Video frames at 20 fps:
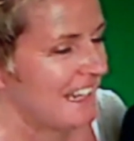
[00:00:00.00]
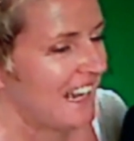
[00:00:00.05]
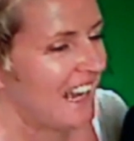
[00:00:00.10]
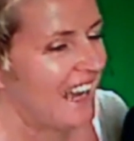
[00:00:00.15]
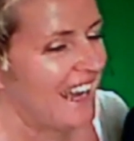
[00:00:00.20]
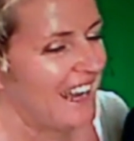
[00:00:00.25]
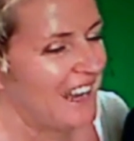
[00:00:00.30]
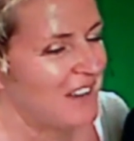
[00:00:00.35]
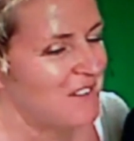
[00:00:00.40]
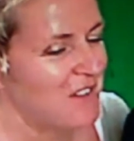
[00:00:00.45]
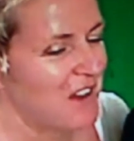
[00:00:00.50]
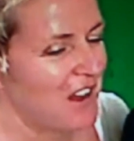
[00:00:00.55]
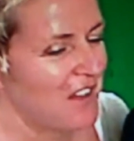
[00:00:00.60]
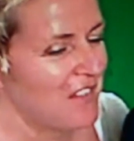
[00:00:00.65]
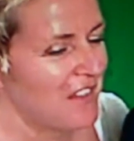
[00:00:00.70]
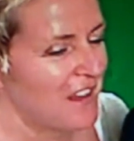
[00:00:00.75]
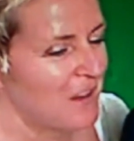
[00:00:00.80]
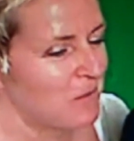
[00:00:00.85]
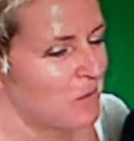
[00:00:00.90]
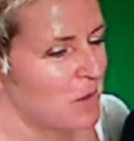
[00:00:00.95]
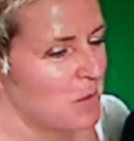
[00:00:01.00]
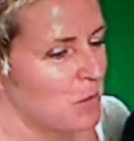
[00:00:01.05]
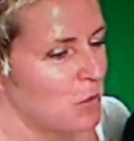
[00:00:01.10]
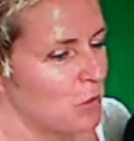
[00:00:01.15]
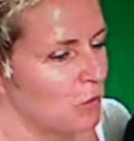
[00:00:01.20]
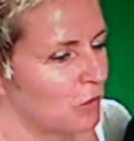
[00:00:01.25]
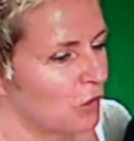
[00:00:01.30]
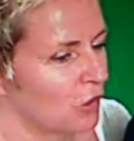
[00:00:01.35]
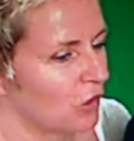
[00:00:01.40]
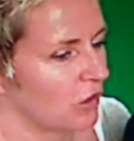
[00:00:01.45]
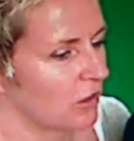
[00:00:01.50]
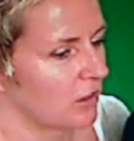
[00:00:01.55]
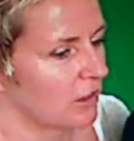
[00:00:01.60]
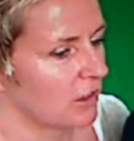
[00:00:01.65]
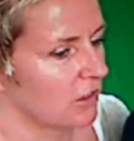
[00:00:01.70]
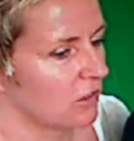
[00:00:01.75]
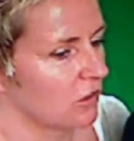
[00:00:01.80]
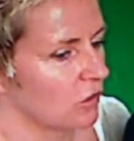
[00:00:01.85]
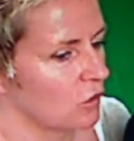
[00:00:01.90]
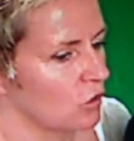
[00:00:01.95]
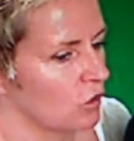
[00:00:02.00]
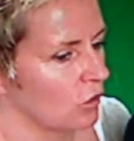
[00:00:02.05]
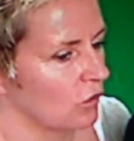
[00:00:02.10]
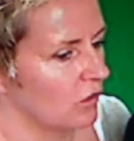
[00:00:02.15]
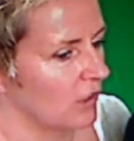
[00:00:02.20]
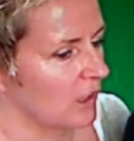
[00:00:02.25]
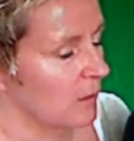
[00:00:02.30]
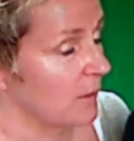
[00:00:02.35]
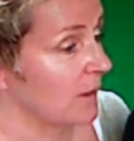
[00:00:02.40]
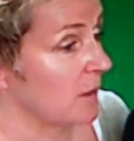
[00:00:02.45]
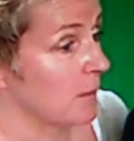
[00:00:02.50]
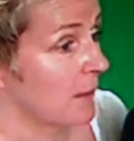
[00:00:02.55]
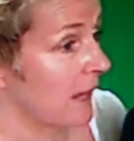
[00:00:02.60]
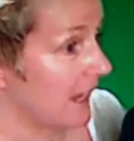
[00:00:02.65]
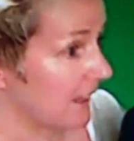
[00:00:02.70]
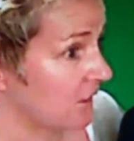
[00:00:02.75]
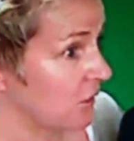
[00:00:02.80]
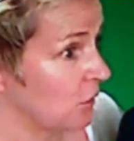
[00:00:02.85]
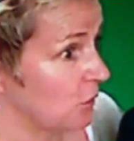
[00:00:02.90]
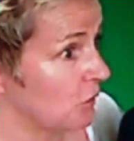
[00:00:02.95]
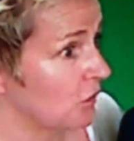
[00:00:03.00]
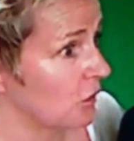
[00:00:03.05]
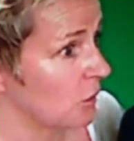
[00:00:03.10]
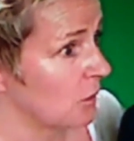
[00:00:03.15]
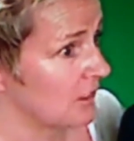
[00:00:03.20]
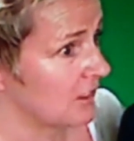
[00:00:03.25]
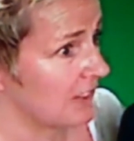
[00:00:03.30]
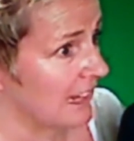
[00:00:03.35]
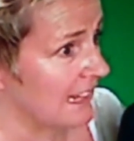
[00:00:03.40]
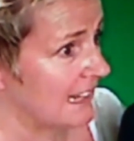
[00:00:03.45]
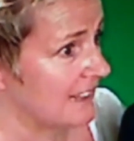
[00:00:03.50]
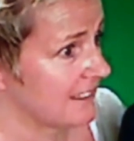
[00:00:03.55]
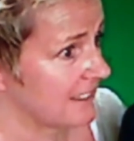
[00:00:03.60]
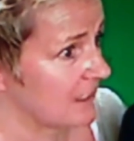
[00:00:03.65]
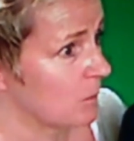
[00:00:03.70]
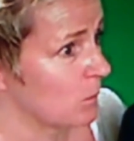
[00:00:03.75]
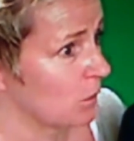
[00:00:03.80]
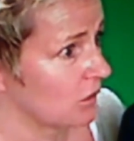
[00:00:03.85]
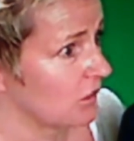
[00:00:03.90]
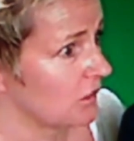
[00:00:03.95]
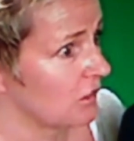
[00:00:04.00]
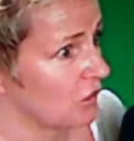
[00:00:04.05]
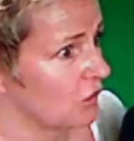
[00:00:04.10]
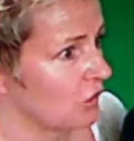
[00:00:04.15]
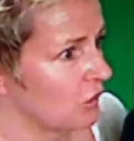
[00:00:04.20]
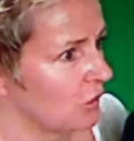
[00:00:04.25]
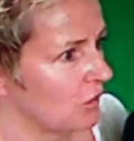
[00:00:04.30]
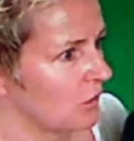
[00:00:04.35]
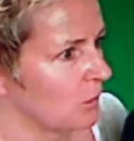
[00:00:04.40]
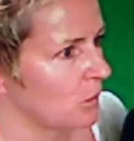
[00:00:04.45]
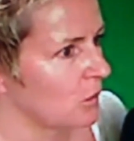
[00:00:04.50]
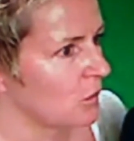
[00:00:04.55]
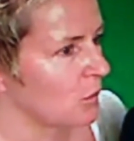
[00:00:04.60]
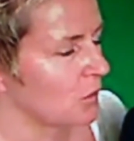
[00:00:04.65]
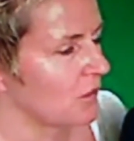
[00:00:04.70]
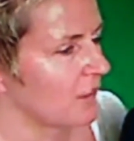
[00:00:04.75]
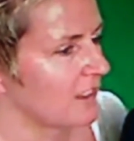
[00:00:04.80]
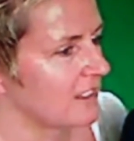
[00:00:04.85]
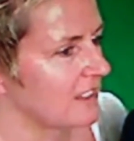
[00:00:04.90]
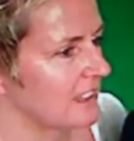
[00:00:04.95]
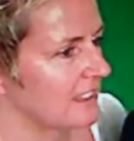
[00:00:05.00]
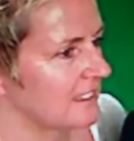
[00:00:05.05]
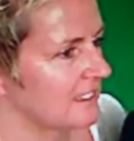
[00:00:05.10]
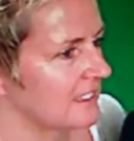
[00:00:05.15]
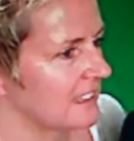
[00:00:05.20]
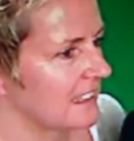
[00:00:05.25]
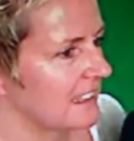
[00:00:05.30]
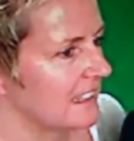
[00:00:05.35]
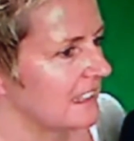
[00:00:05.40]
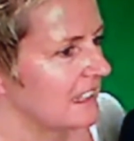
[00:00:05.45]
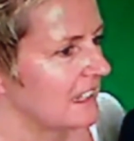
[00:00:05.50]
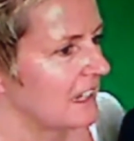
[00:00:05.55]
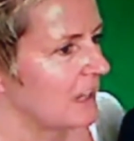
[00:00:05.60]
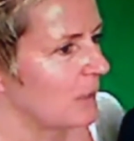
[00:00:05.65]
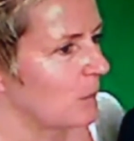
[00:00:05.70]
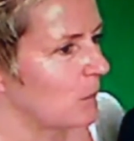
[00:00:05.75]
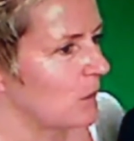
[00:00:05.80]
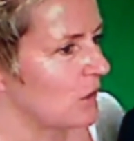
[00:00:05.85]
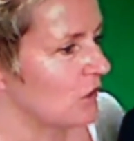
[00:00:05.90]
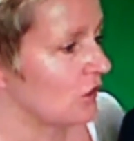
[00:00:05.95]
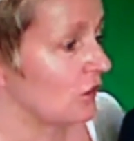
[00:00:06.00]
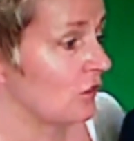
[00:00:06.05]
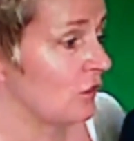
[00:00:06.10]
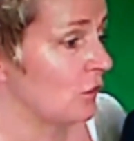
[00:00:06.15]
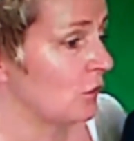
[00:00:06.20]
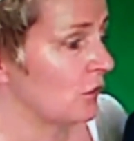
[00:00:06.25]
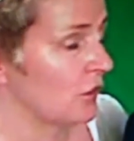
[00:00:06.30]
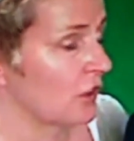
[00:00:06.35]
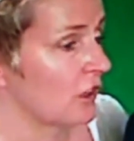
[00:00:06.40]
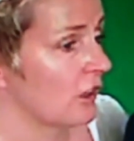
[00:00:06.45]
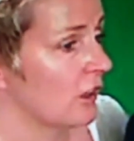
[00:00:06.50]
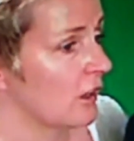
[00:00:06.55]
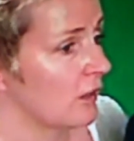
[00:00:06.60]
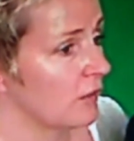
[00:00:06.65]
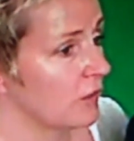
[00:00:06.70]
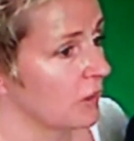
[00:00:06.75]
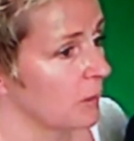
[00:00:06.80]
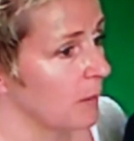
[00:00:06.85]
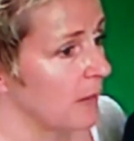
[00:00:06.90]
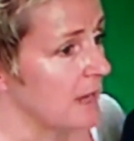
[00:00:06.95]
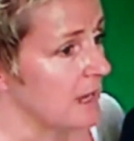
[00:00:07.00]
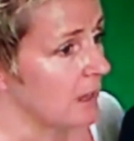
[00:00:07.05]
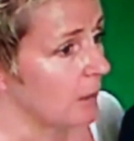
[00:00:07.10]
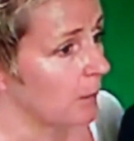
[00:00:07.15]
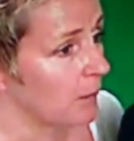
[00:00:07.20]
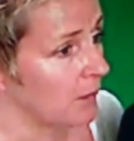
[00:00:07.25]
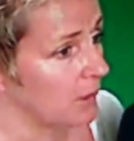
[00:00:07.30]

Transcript: And then we moved on to shooting him in the black tutu, exactly as I wanted to shoot him, which was fantastic. And we just used the car for the makeup.